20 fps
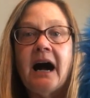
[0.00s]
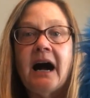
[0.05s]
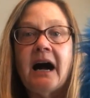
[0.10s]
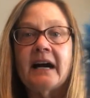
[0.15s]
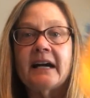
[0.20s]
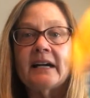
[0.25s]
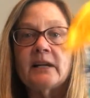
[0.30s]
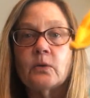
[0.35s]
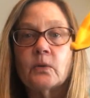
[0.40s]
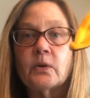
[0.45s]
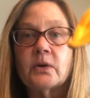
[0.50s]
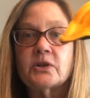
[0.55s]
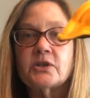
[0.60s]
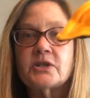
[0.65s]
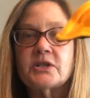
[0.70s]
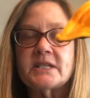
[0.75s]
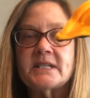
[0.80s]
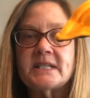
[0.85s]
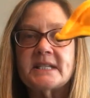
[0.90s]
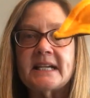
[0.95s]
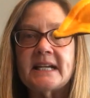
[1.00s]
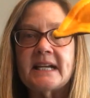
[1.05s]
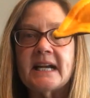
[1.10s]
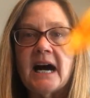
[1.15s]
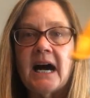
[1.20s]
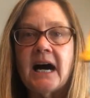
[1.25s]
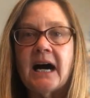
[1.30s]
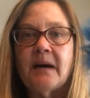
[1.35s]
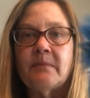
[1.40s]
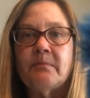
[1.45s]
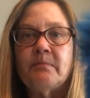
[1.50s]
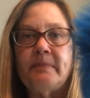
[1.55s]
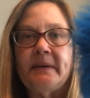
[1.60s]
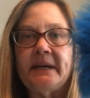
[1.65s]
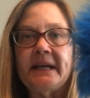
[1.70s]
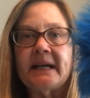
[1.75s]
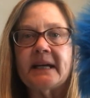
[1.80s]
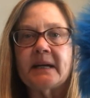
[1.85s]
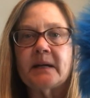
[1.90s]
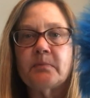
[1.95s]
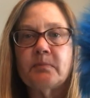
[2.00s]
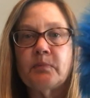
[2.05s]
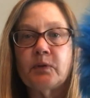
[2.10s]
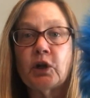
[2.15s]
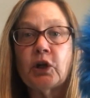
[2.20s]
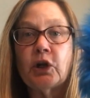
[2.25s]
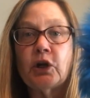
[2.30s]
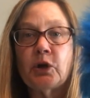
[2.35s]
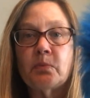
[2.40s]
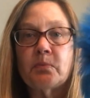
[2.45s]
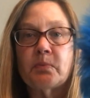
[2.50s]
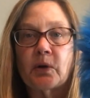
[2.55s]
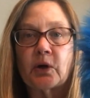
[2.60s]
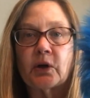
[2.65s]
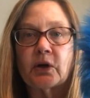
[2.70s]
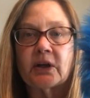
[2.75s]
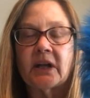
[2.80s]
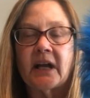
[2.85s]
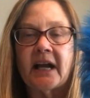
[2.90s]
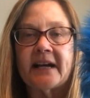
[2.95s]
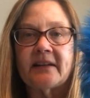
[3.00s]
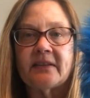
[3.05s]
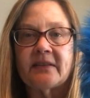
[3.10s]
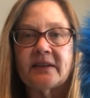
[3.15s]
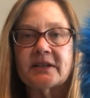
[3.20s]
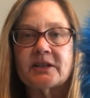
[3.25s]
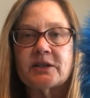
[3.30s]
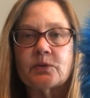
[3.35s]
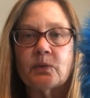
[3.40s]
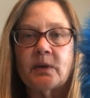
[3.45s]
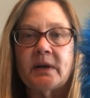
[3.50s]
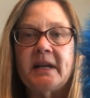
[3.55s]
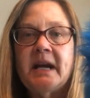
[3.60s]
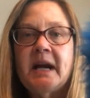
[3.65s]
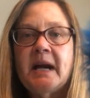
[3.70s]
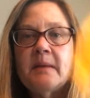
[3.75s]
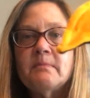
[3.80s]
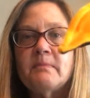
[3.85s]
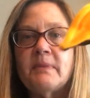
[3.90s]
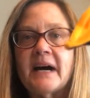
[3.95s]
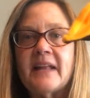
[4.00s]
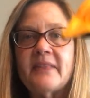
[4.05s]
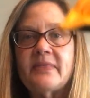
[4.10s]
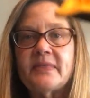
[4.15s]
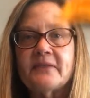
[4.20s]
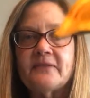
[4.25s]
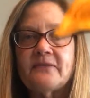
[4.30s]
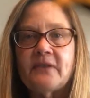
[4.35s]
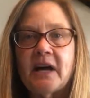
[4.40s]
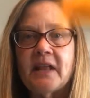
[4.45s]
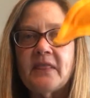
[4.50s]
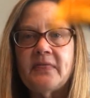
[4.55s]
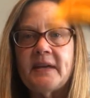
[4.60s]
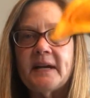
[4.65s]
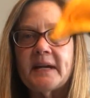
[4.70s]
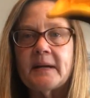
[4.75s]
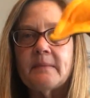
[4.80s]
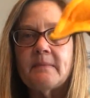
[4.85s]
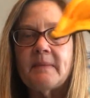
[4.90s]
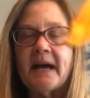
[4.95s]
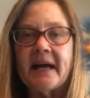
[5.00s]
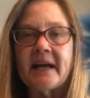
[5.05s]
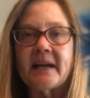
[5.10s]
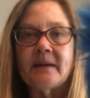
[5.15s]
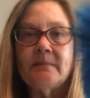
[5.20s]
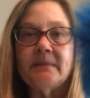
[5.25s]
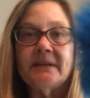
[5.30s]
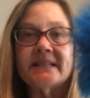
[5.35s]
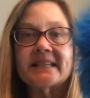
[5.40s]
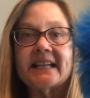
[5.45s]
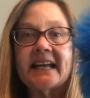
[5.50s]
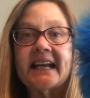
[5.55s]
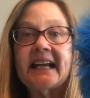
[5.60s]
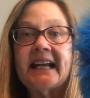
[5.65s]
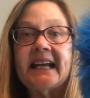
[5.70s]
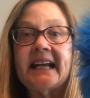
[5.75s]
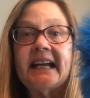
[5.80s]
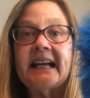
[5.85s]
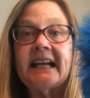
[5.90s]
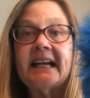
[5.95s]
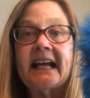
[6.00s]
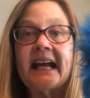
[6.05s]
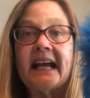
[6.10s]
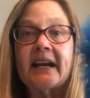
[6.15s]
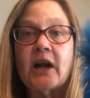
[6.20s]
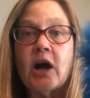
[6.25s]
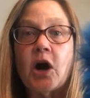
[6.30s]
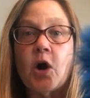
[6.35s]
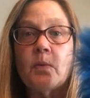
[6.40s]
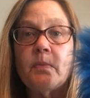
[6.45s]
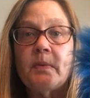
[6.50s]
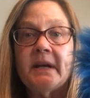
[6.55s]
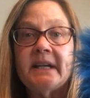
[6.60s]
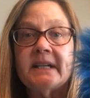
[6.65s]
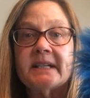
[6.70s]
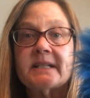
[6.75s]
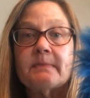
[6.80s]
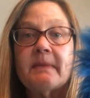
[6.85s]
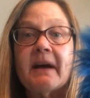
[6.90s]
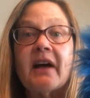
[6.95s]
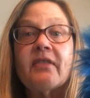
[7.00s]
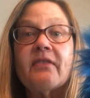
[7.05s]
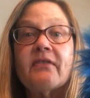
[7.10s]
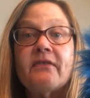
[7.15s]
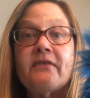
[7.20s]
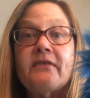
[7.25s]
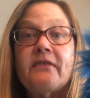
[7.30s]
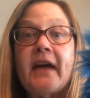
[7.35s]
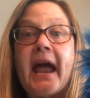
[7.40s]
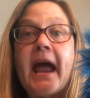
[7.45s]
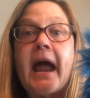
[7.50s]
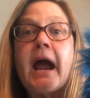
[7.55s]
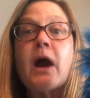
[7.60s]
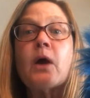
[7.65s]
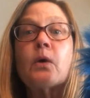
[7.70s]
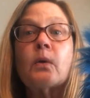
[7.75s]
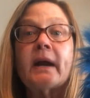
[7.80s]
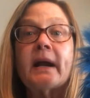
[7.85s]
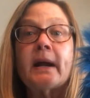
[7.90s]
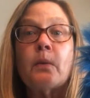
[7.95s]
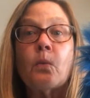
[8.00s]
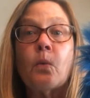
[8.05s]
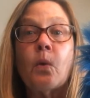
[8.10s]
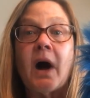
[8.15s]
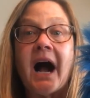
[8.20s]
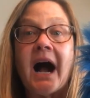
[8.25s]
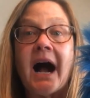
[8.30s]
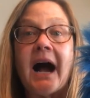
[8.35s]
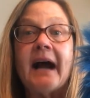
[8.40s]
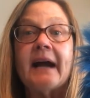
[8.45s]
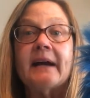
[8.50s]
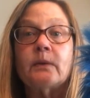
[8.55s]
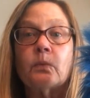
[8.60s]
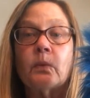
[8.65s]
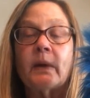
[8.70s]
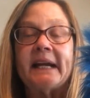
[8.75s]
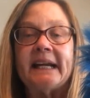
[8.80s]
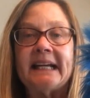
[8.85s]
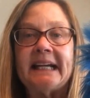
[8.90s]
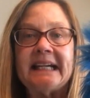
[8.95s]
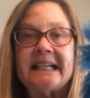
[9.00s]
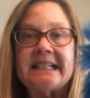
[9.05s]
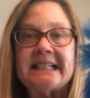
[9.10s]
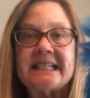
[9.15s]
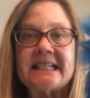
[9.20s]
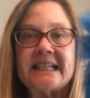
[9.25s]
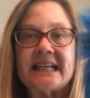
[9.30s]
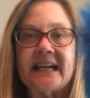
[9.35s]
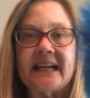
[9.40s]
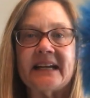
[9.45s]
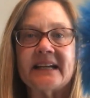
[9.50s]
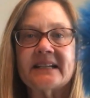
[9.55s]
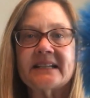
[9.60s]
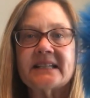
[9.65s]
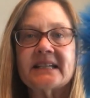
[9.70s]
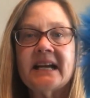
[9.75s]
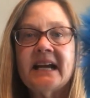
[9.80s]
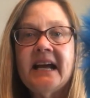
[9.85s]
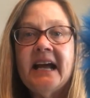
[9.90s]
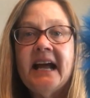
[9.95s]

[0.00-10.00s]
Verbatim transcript: uh, in order to see a big blue bird like this one. But the fun thing about him is that he can open his mouth very wide when he sings.